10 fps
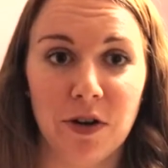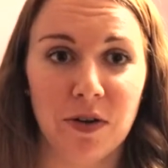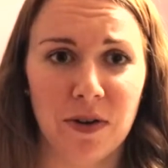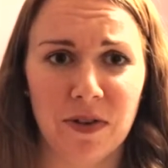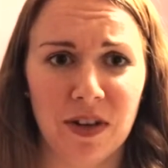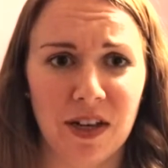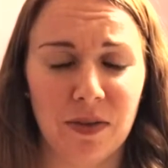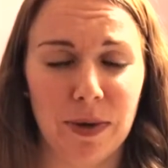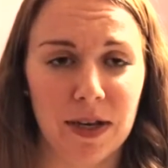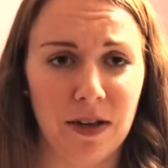You know, I feel
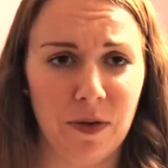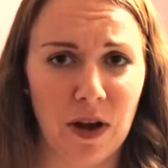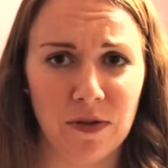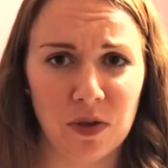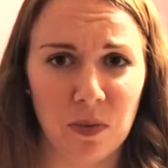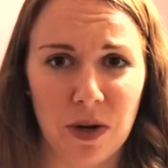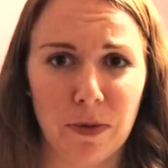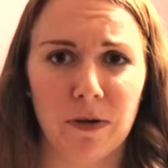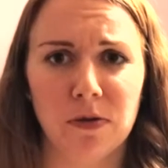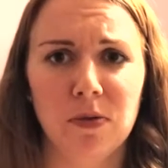like if you have so many
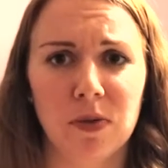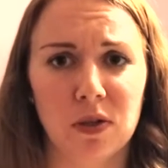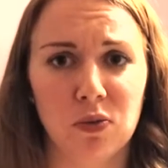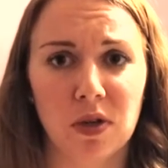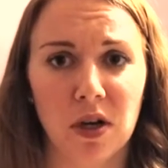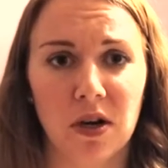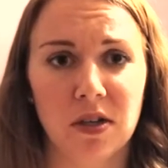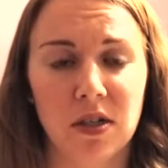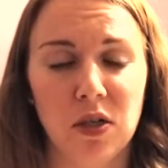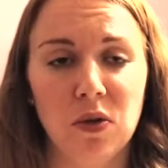perfumes, it's really
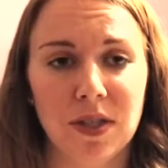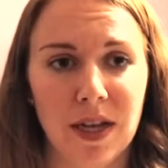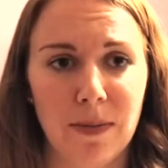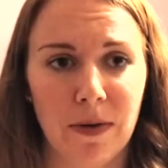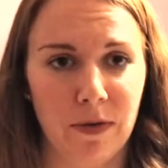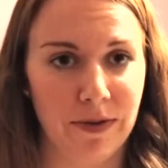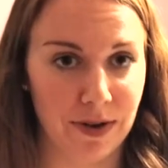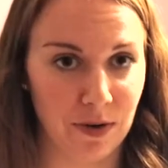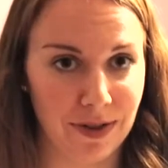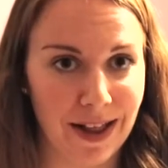hard to use them. If you
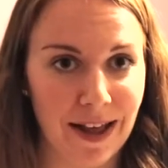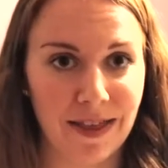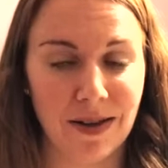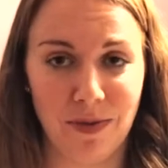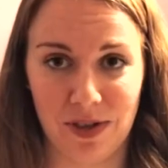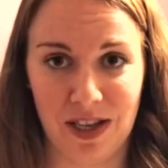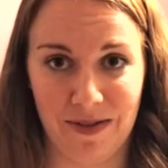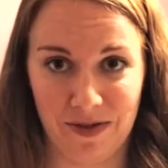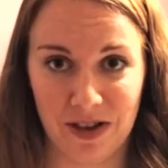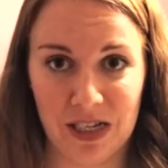don't like them, you see
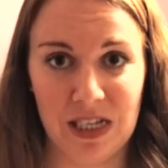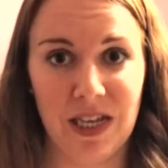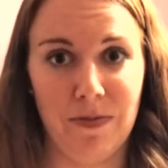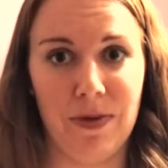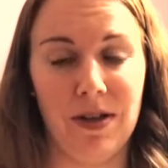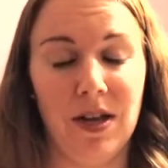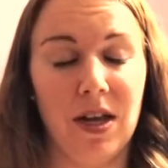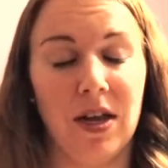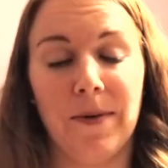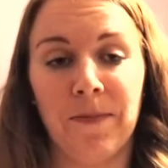if onto them, but
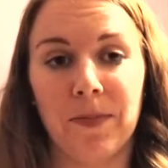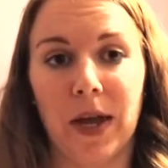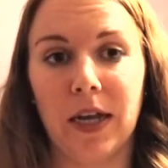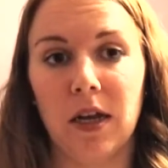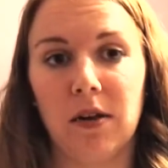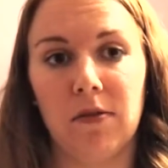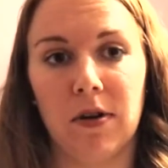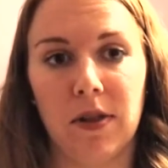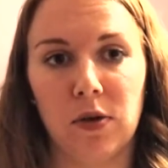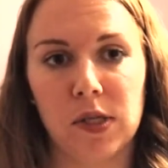getting
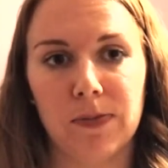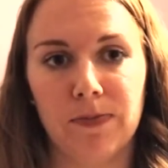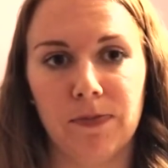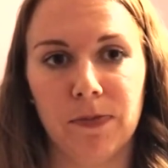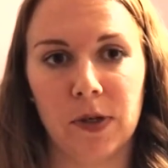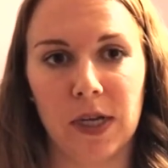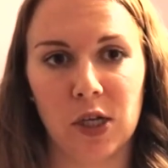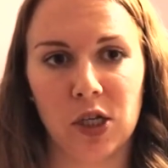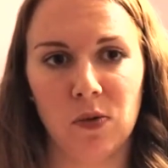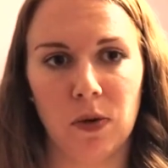rid of those. There's
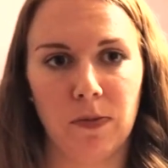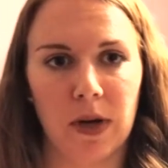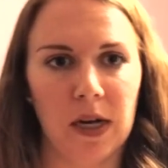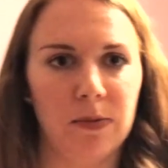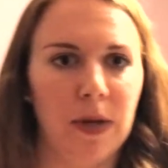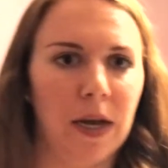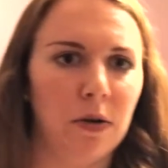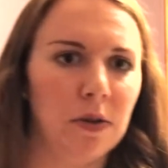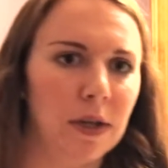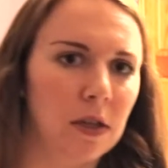actually one behind me. I
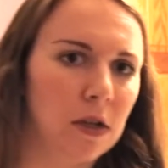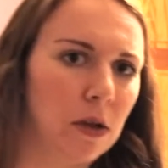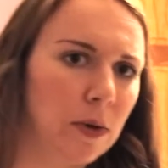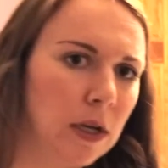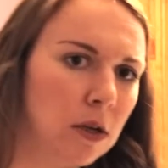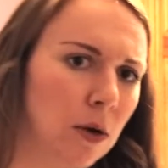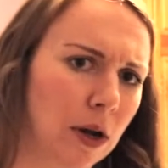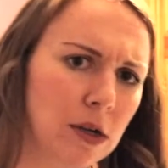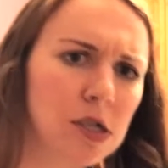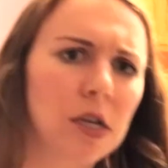don't like the Chloe. No,
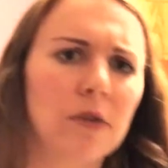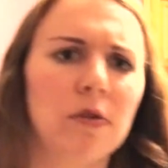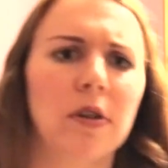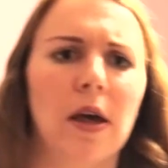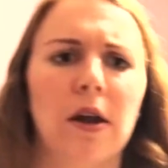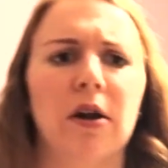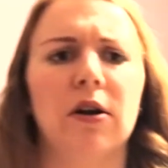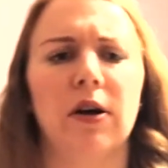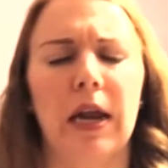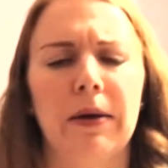I actually got rid of that
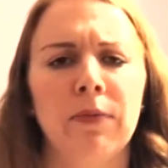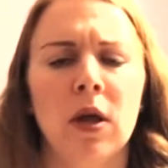already.